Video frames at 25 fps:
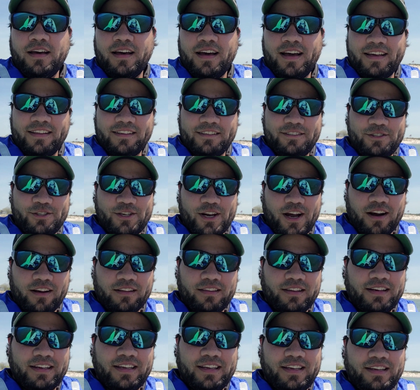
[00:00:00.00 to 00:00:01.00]
Hey, this is
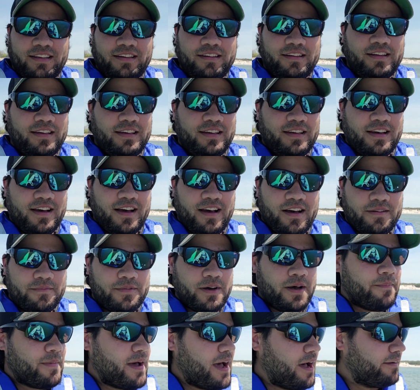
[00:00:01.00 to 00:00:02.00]
Jonathan again.
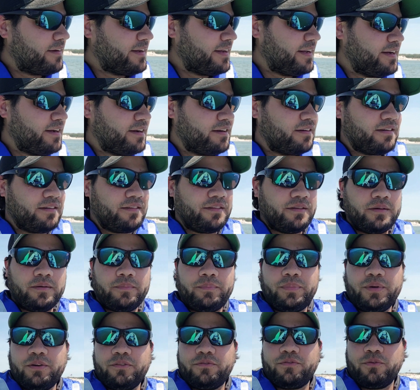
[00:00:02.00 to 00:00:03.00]
I'm out here in the
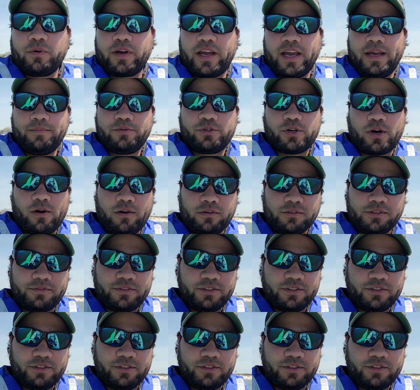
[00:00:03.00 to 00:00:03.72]
beautiful Cape Charles,